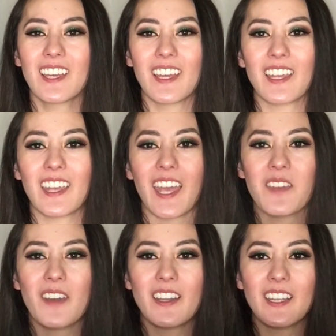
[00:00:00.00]
It
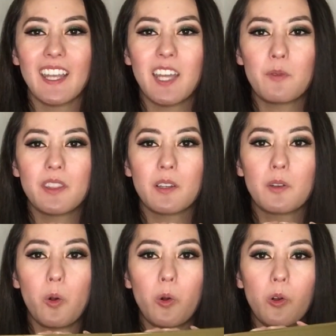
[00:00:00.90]
came out again with a
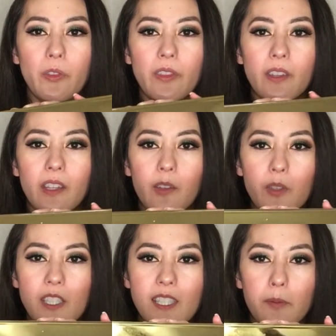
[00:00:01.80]
gold, which
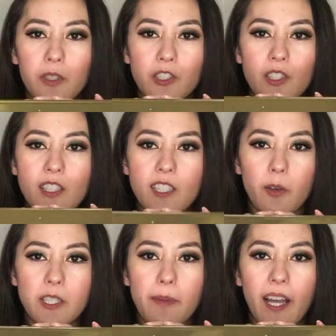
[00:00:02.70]
is similar to the Star
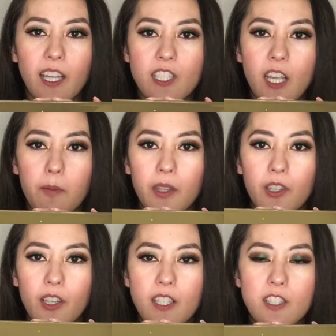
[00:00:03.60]
Wars packaging, but
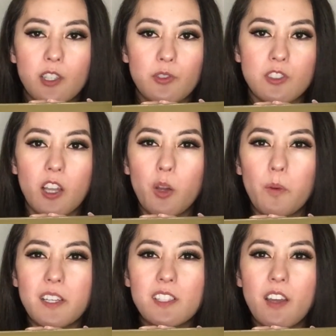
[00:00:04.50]
there is no Star
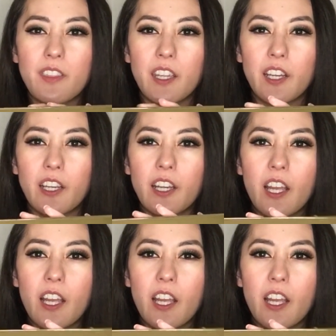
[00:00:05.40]
Wars on there,